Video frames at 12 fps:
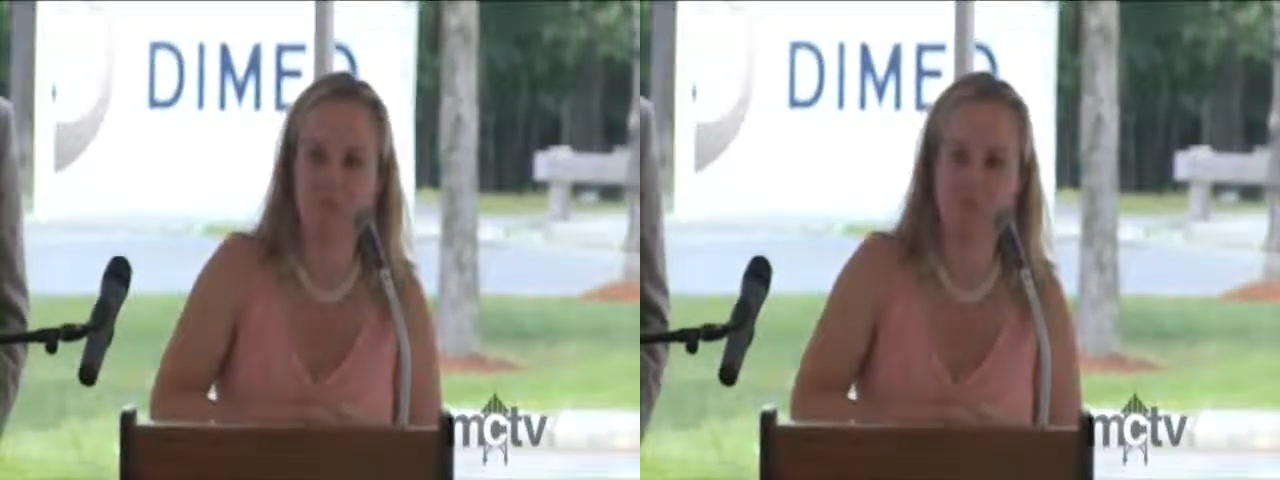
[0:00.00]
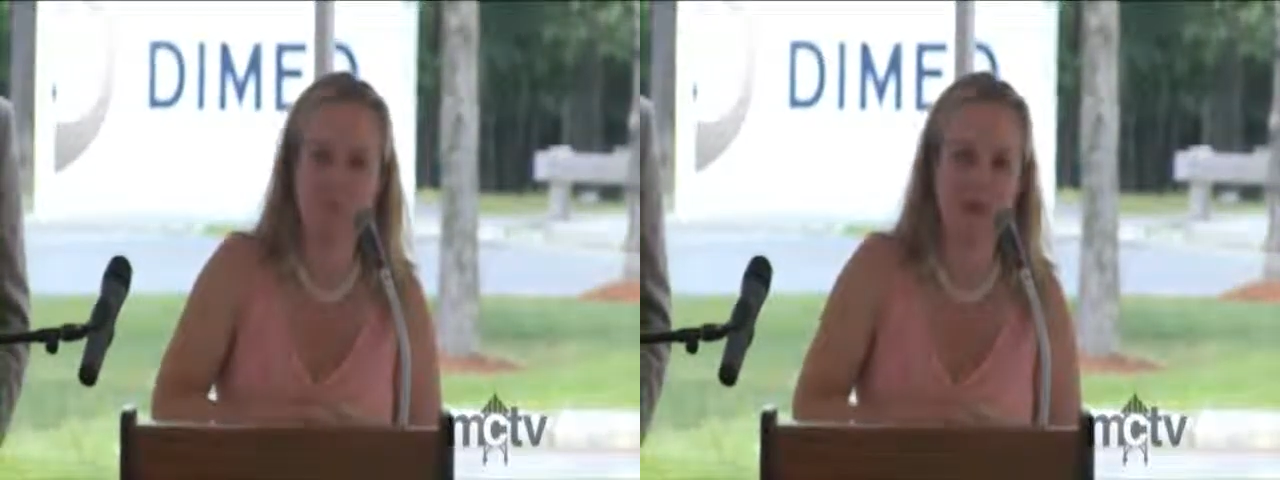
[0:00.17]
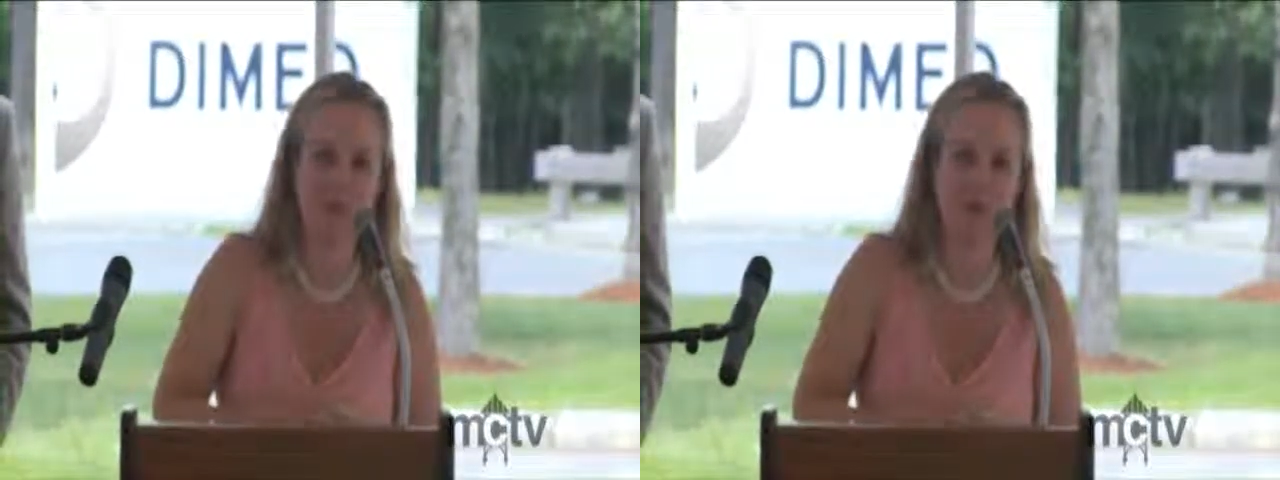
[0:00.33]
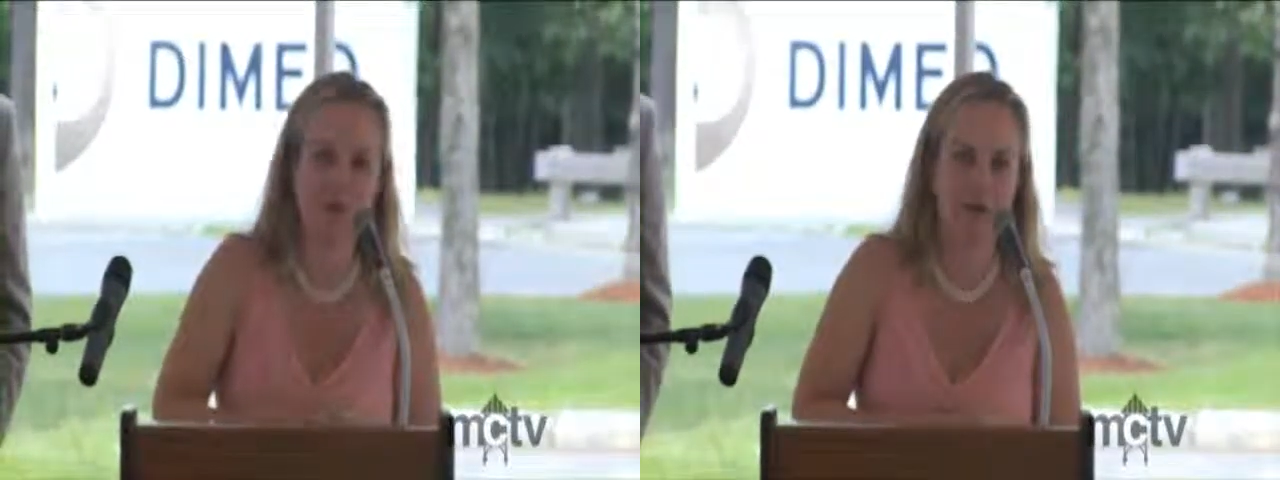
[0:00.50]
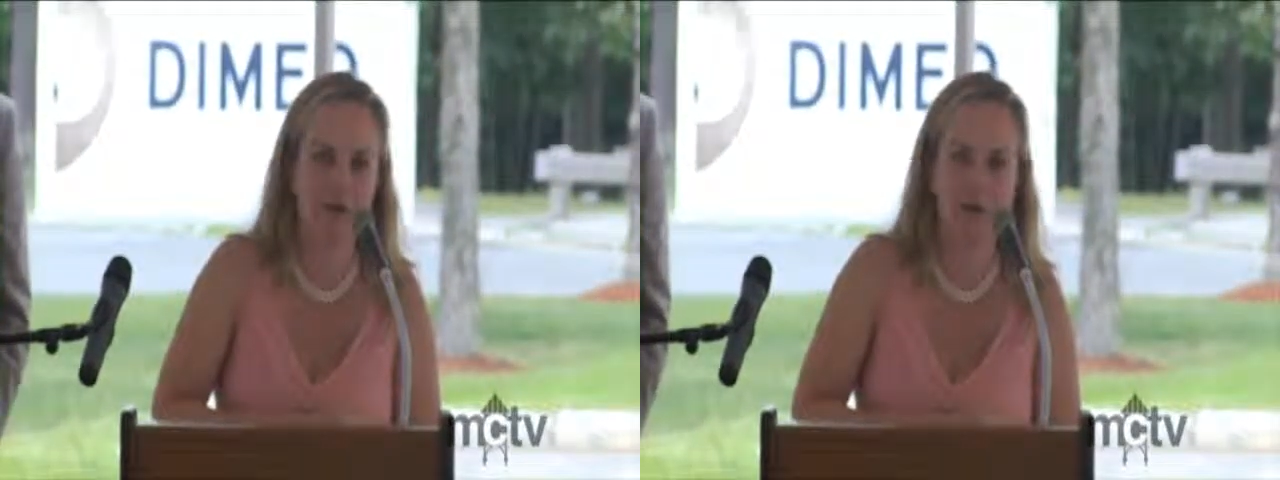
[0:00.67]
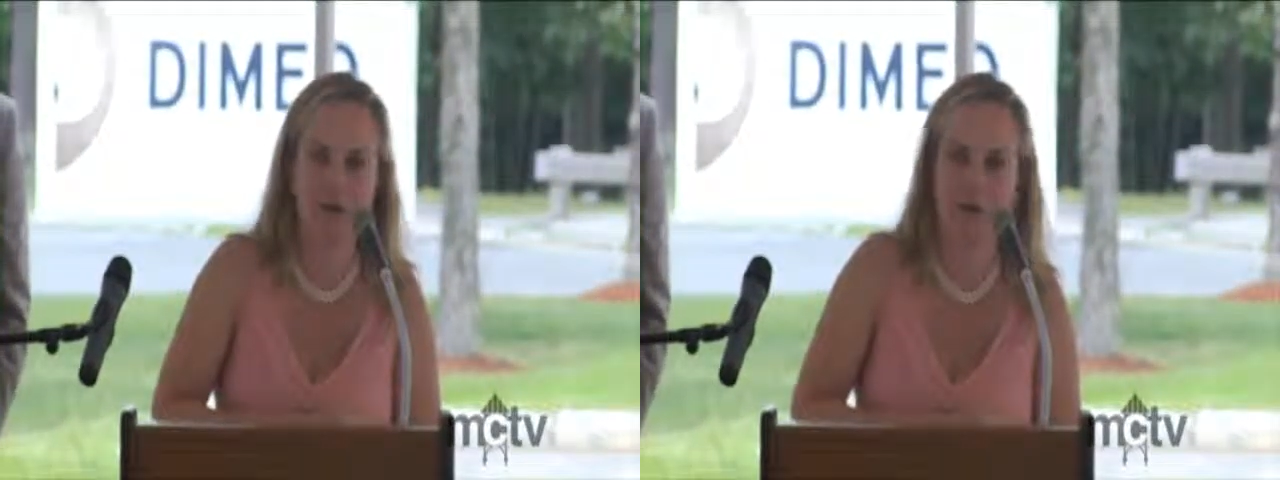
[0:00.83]
very high
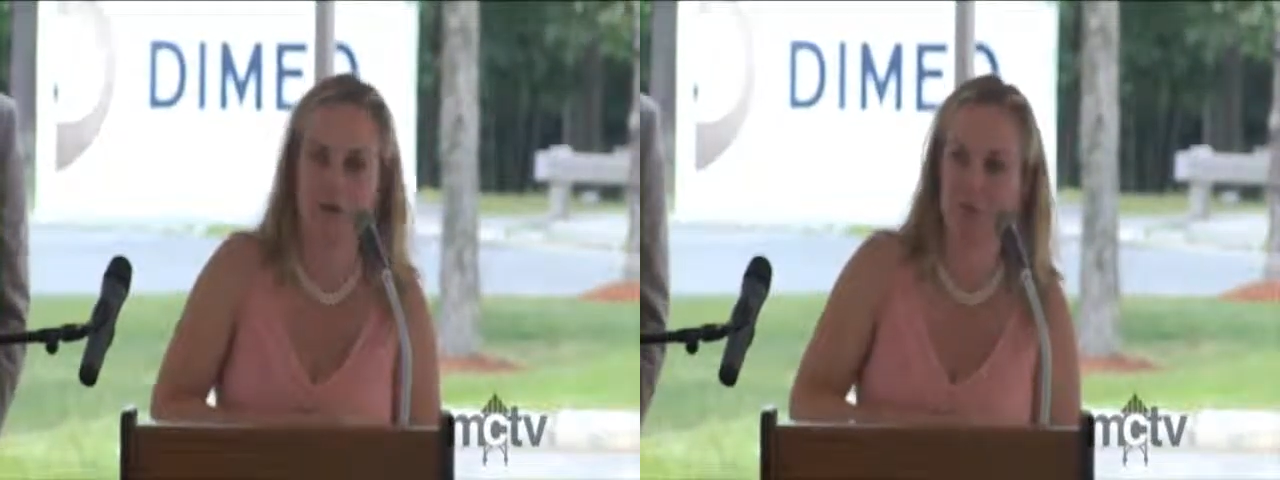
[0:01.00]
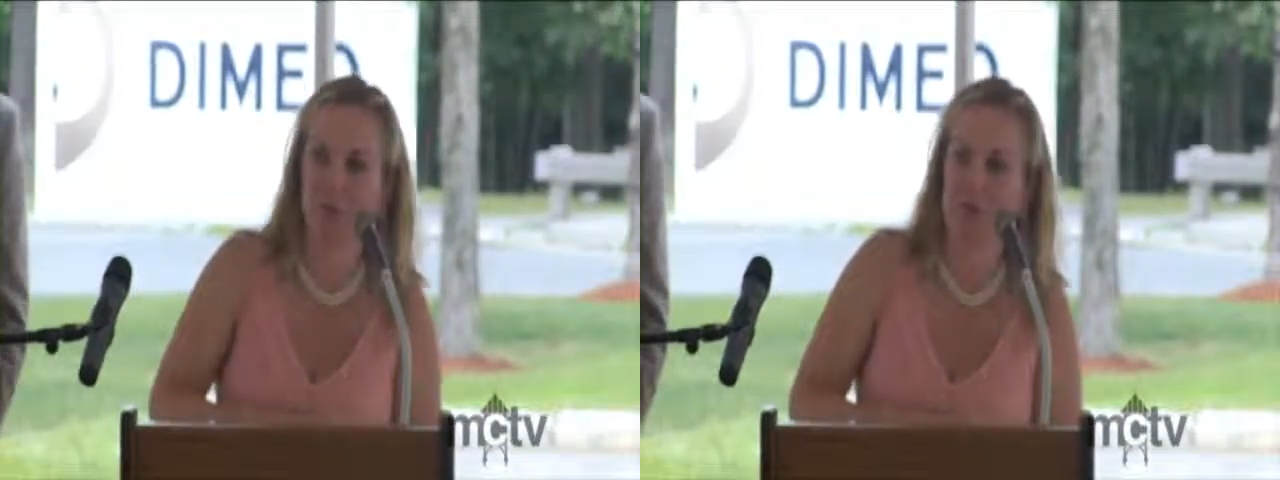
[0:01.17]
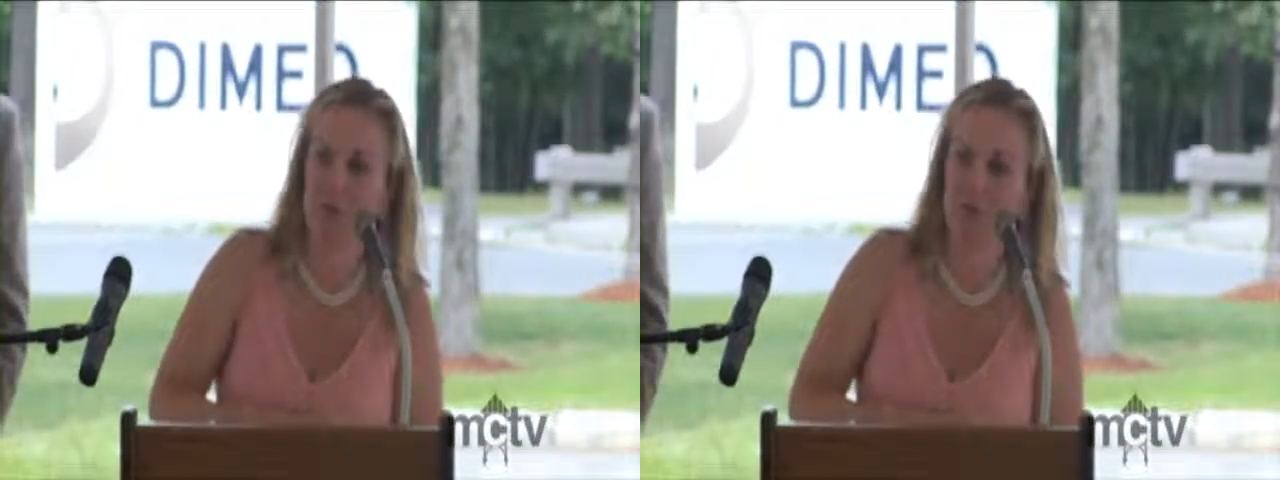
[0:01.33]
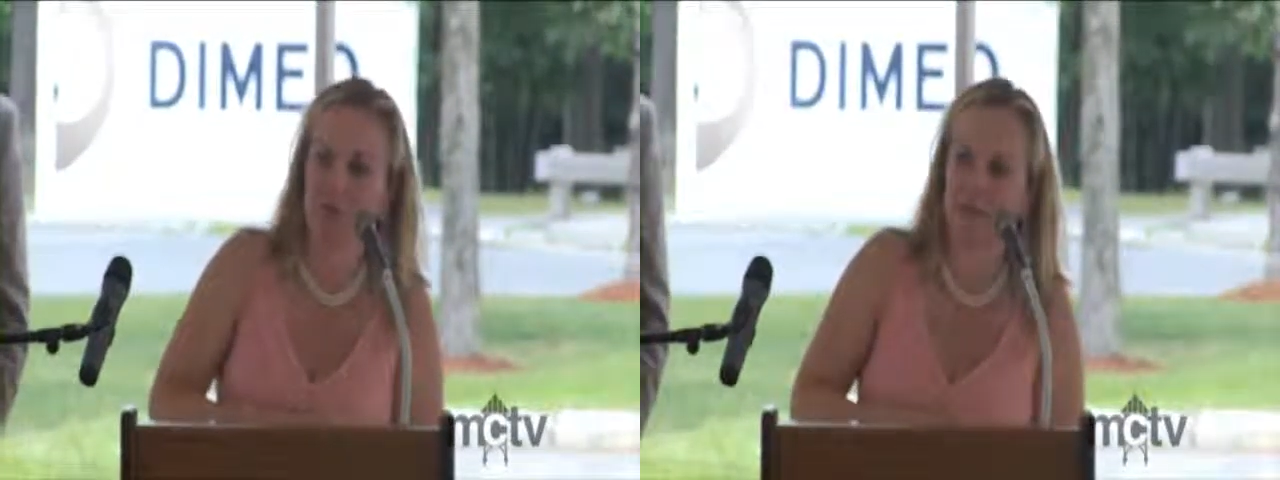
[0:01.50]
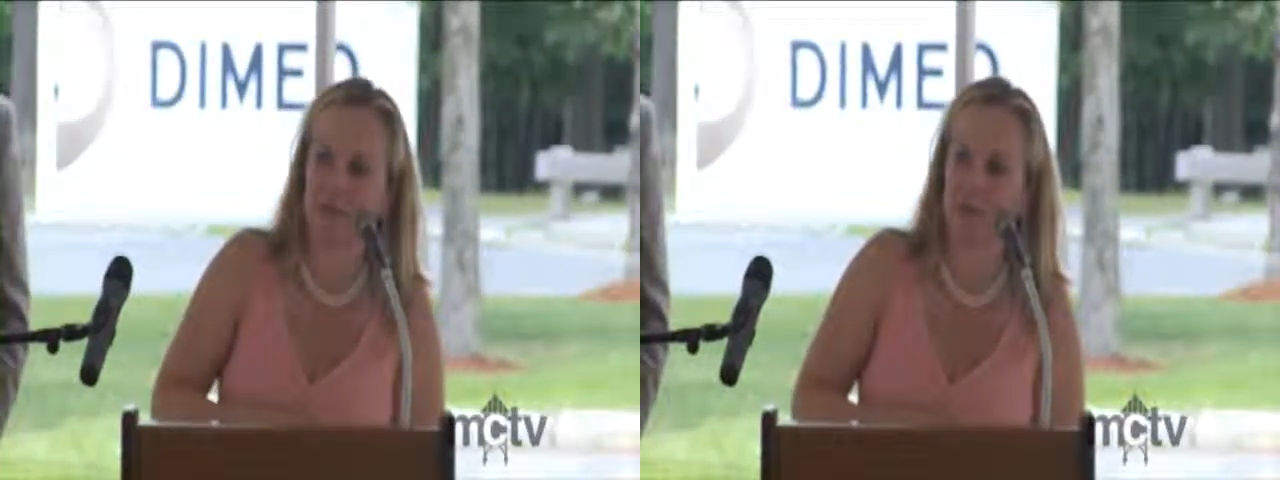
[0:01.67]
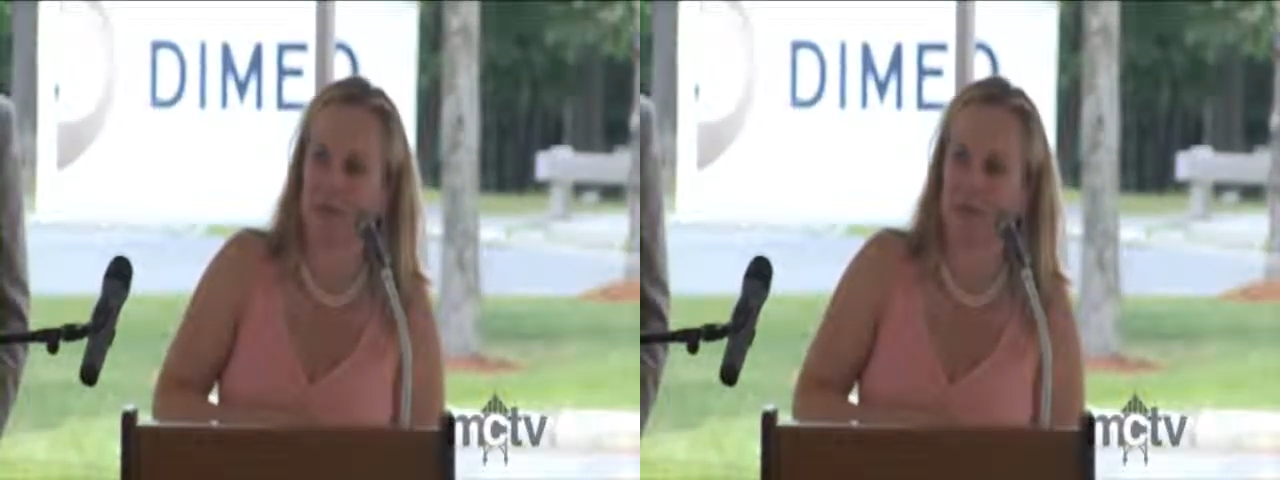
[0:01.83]
marks for your maintenance